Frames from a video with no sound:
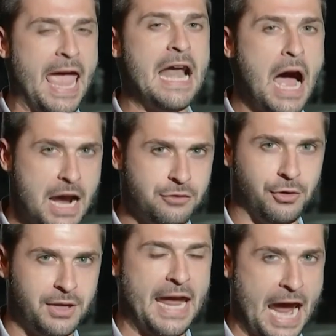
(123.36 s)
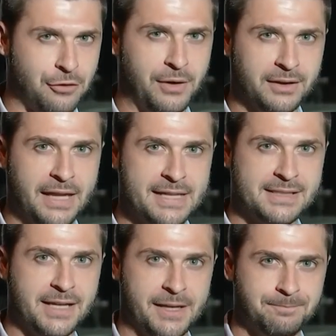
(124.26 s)
at either gathering
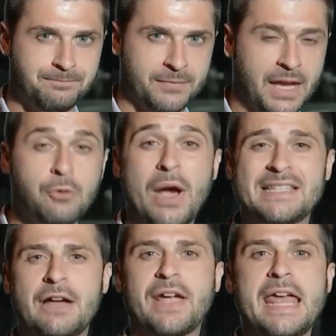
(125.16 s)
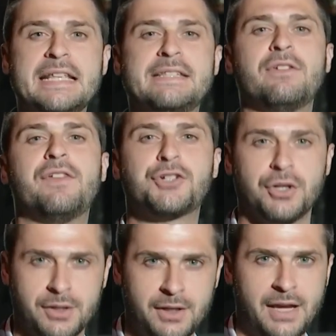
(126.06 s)
last night. In West Allegheny, Steven
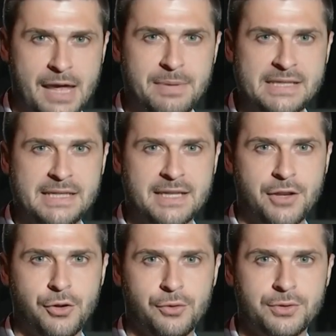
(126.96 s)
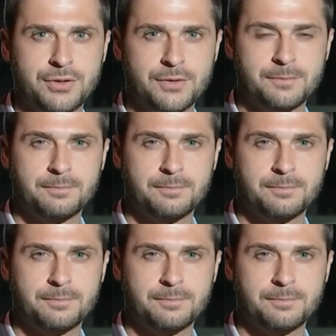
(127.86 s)
Fisher, NBC 10 News.